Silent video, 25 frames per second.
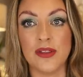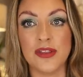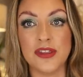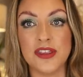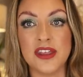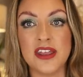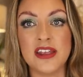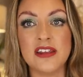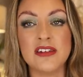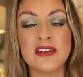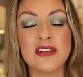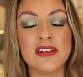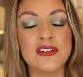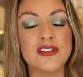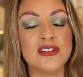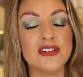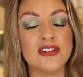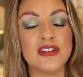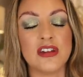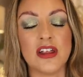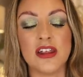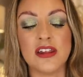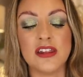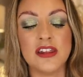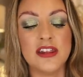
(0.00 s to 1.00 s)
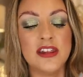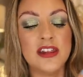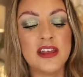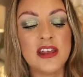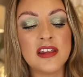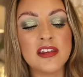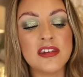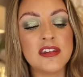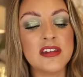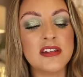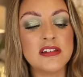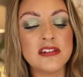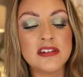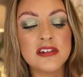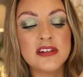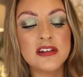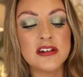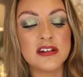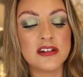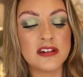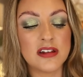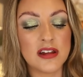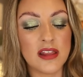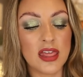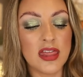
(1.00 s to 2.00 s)
These are just, this, this is
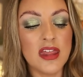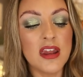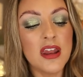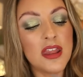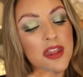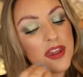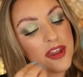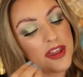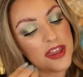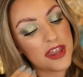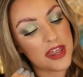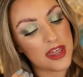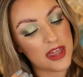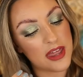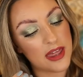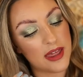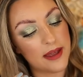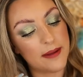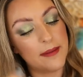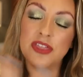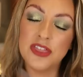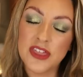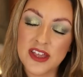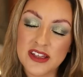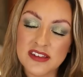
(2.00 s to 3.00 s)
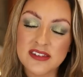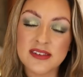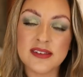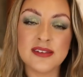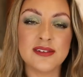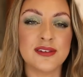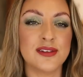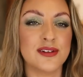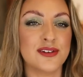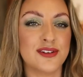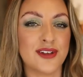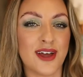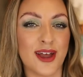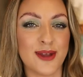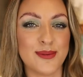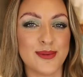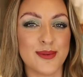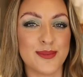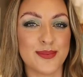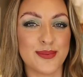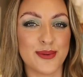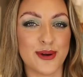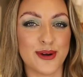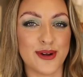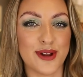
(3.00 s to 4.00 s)
the, this is the type
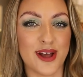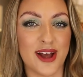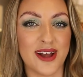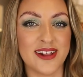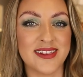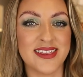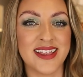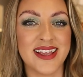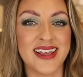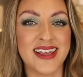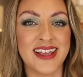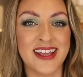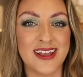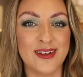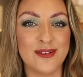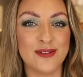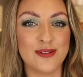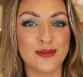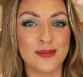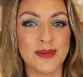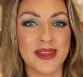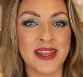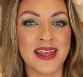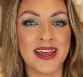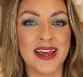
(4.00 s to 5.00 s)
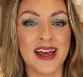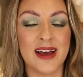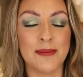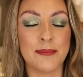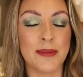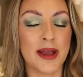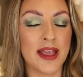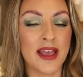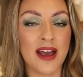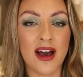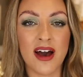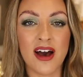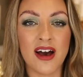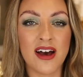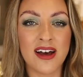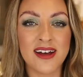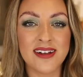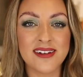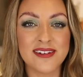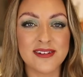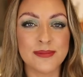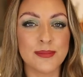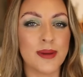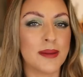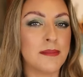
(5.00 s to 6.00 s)
of product that gives me my
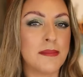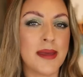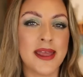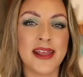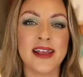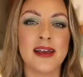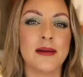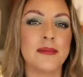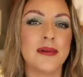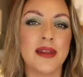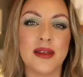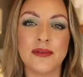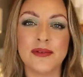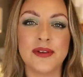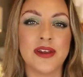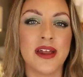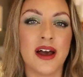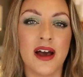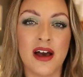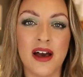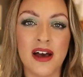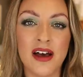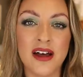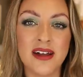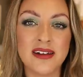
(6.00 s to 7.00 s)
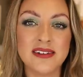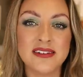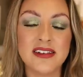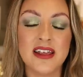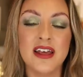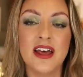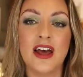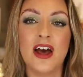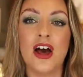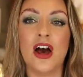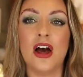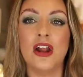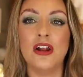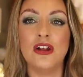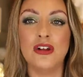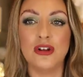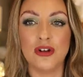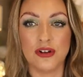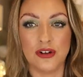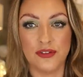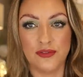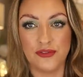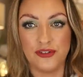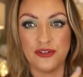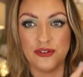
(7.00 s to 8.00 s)
heart, my makeup loving heart, a
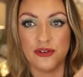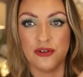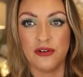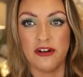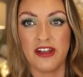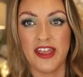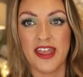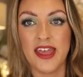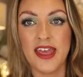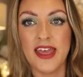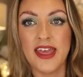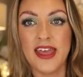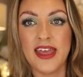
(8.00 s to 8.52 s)
lot of joy.